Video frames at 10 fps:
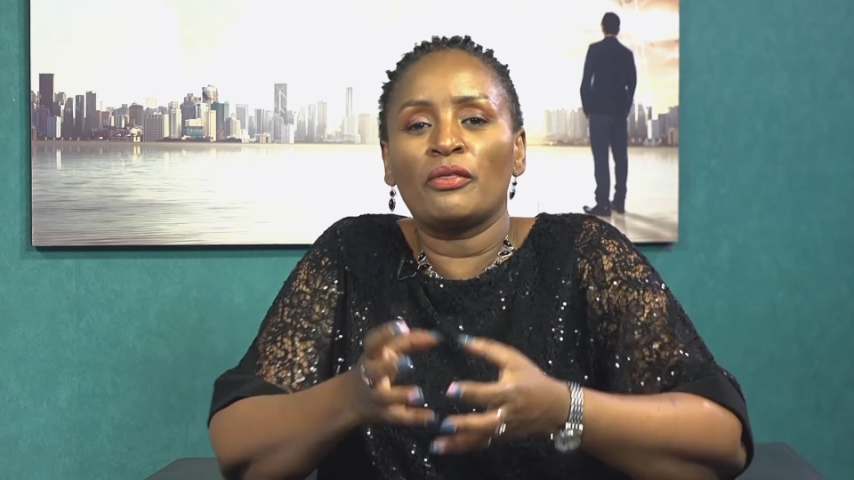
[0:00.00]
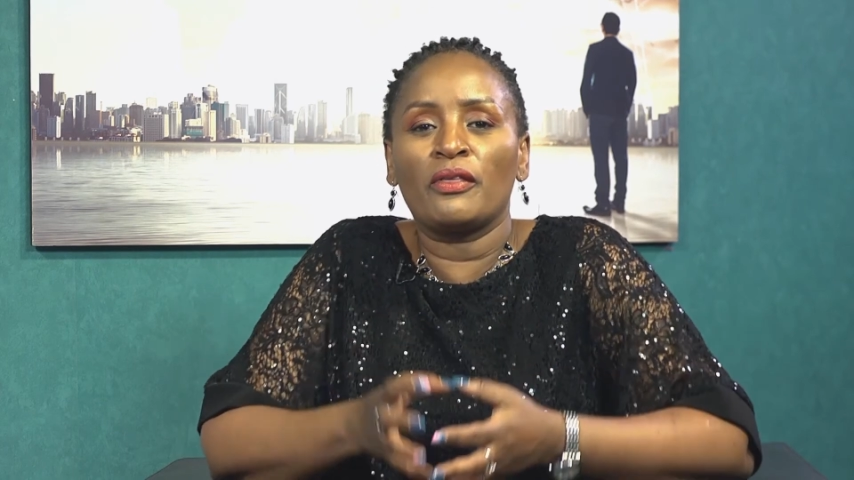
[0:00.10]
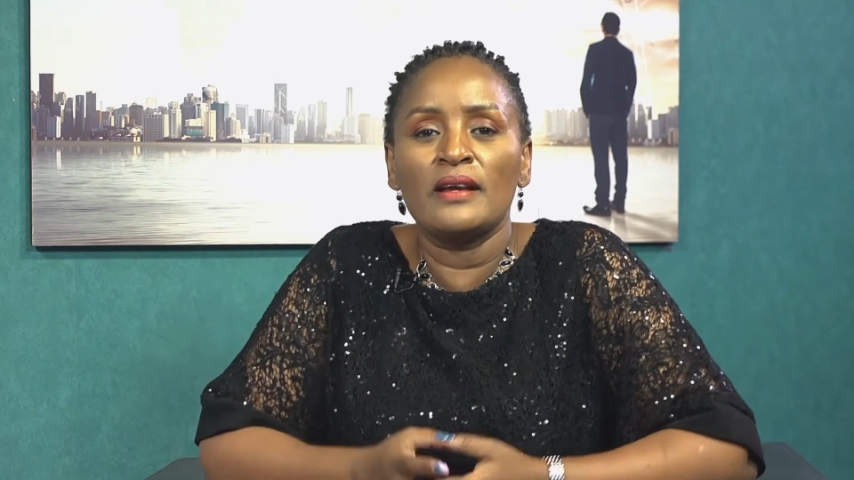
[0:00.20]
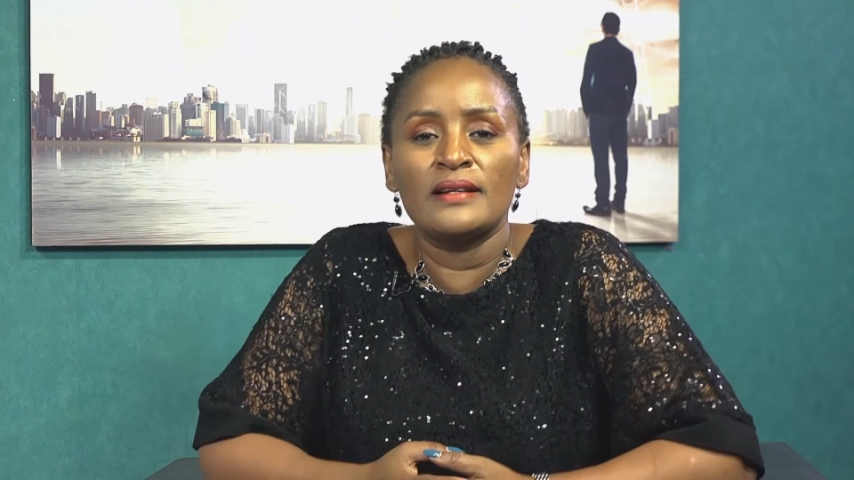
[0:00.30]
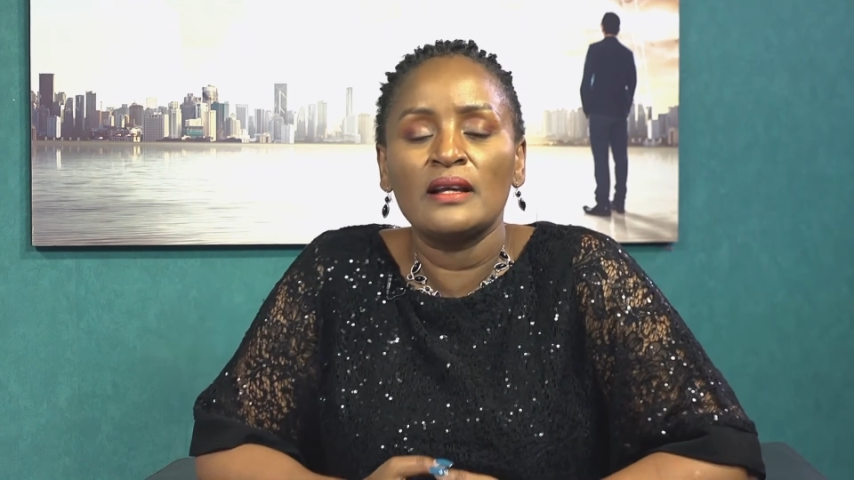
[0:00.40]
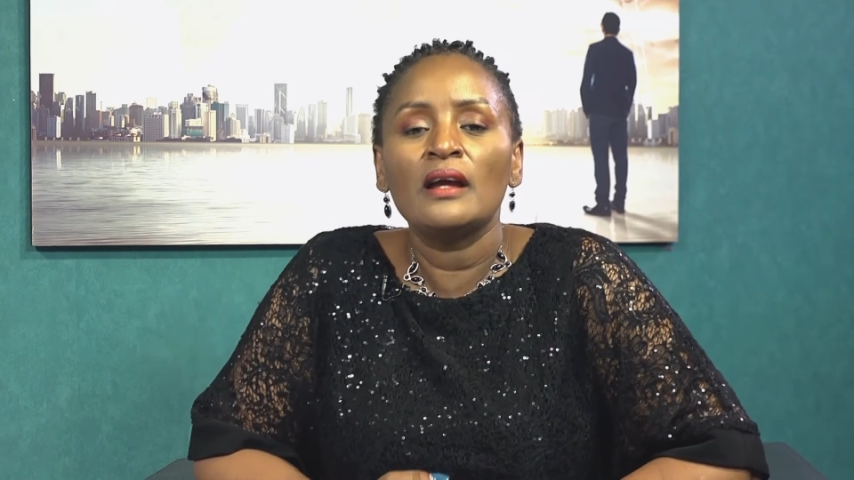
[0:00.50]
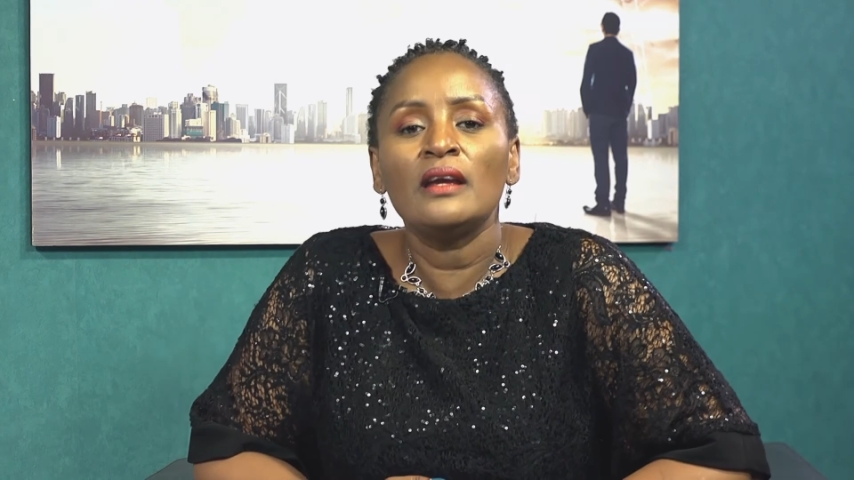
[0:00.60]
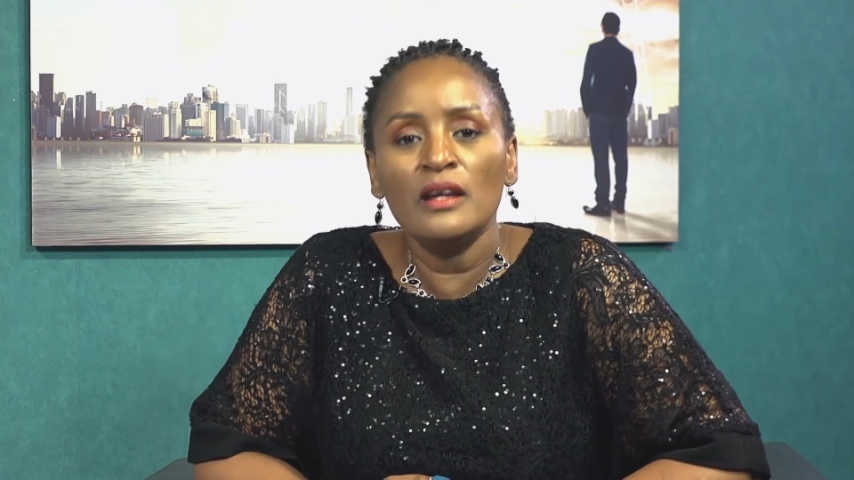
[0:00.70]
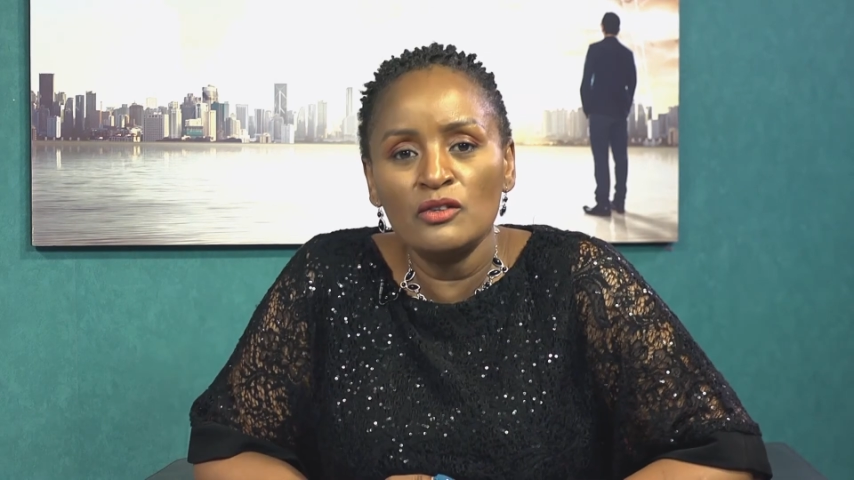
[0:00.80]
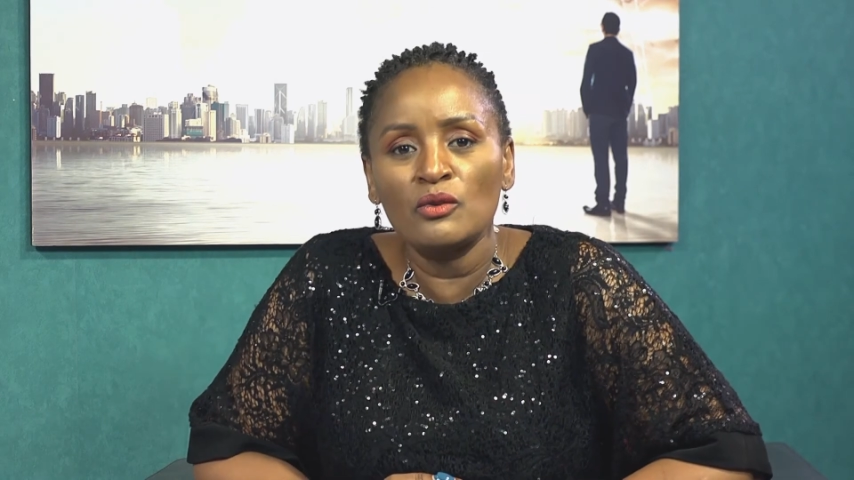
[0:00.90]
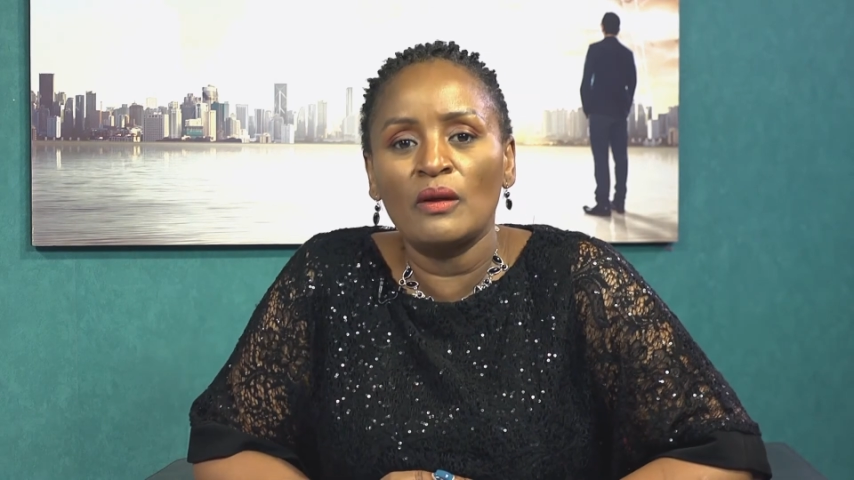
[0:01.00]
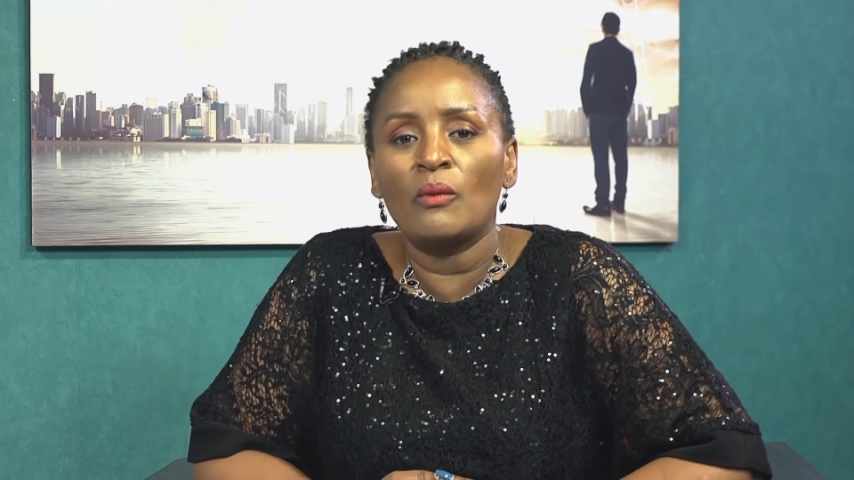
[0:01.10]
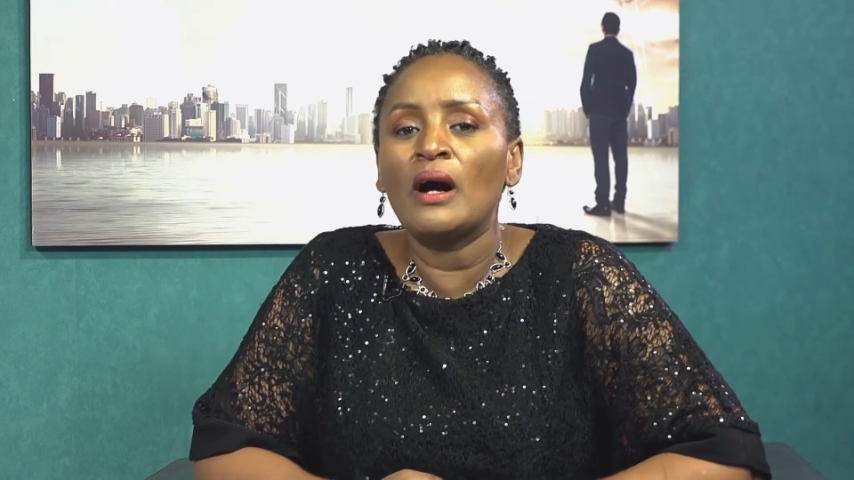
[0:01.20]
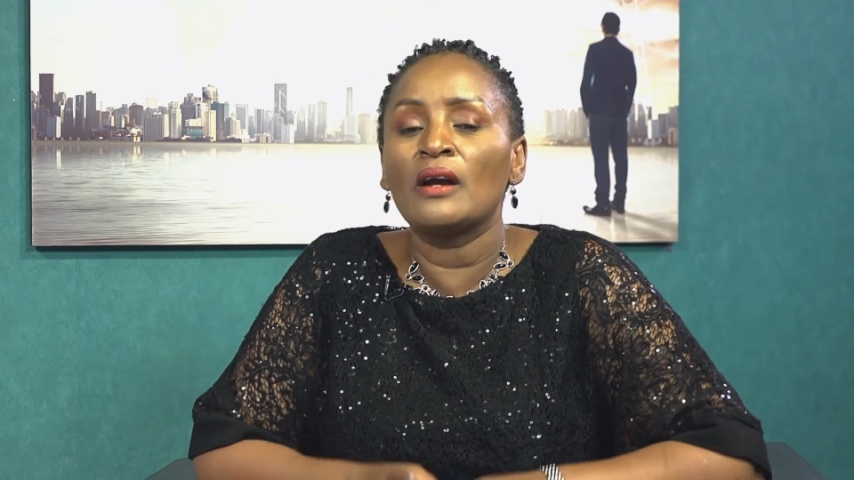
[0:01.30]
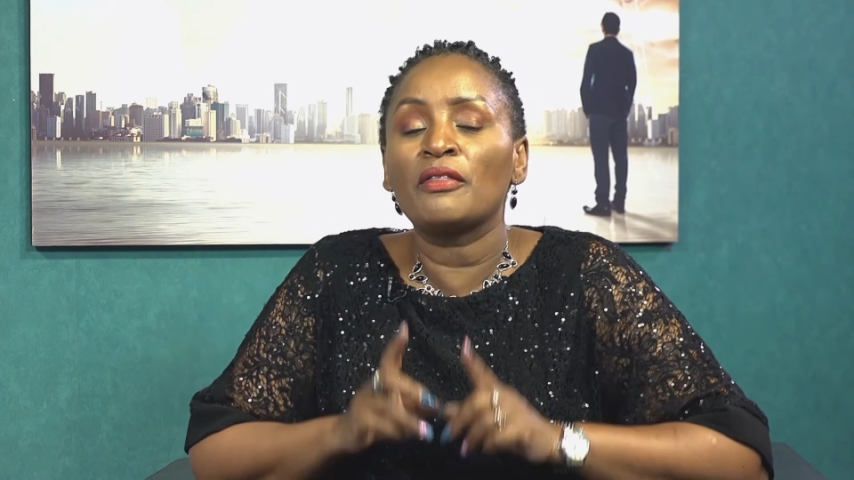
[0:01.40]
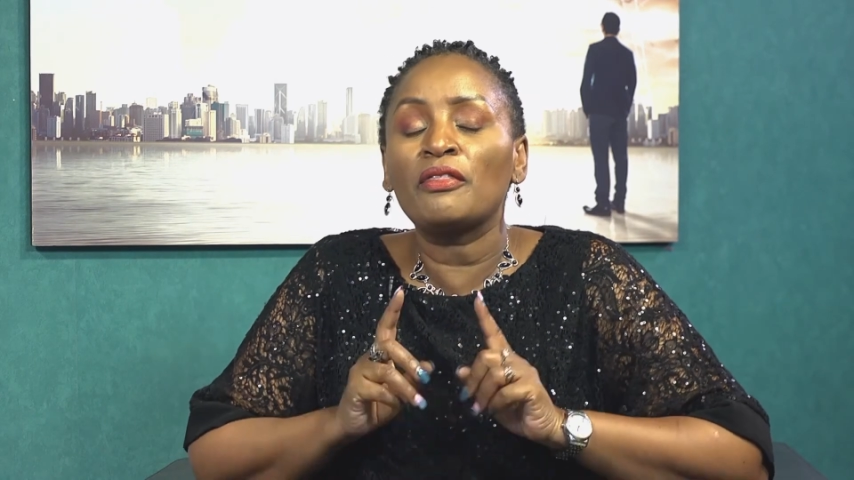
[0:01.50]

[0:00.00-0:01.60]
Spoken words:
things into the world,